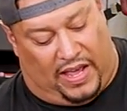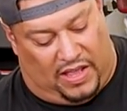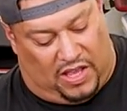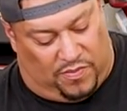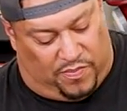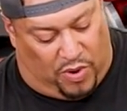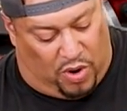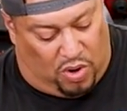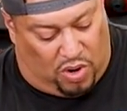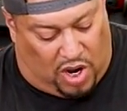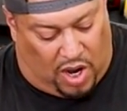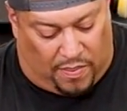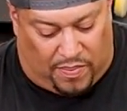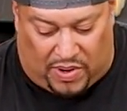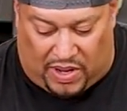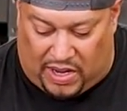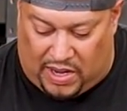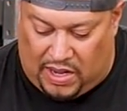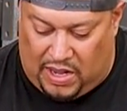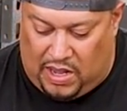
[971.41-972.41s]
And this burner
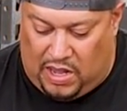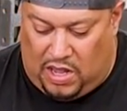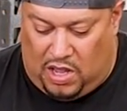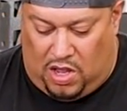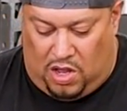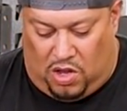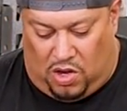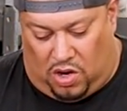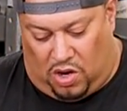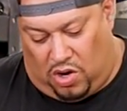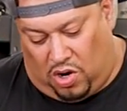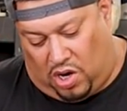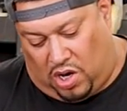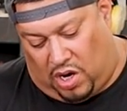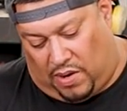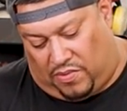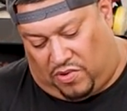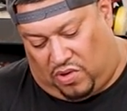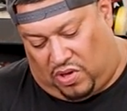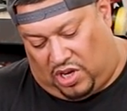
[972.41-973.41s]
coupling, you'll hook it
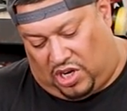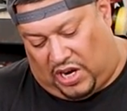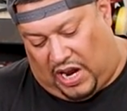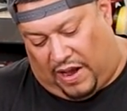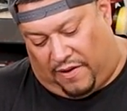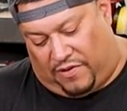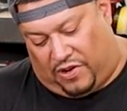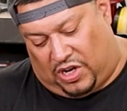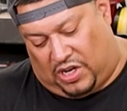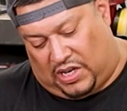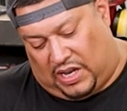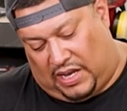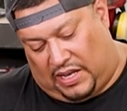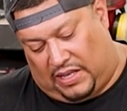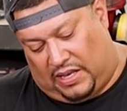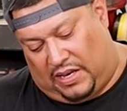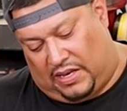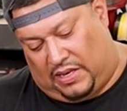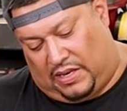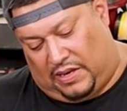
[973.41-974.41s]
up to the shaft just like
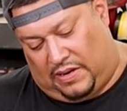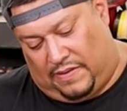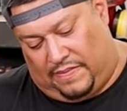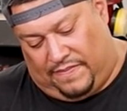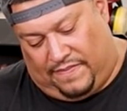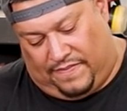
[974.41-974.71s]
this.